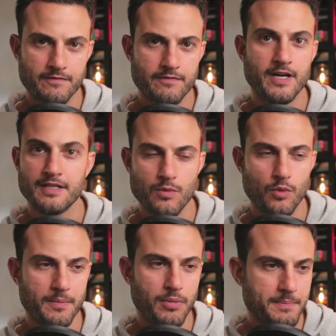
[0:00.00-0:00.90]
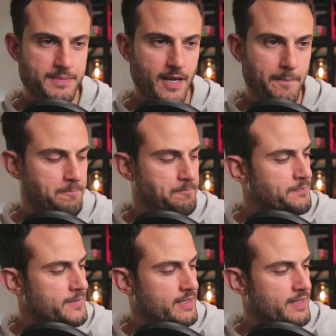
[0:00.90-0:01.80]
and finally one popped up.
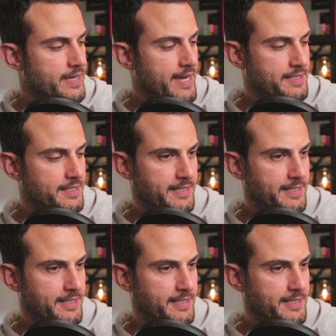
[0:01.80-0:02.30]
And